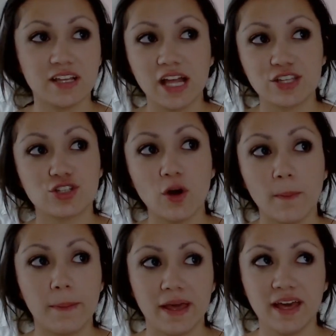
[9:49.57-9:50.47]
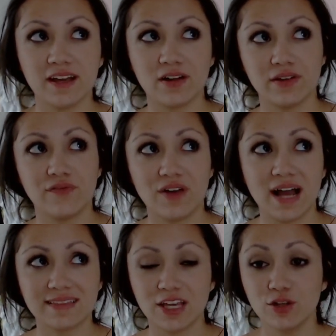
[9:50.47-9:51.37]
it's so big on the
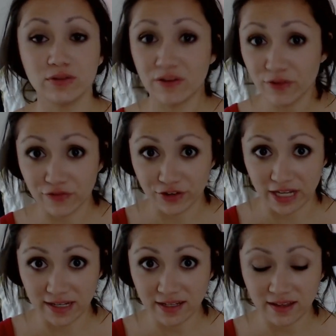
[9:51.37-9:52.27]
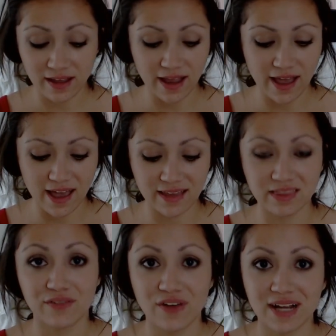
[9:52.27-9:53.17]
fact that you'll never forget it,
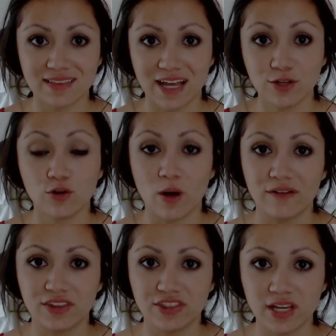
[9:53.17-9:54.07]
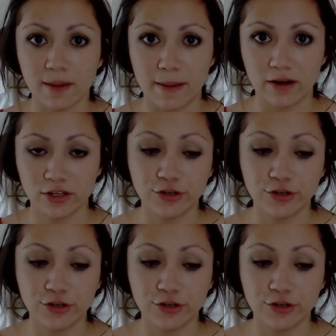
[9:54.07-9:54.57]
and the fact that you don't have to think about it.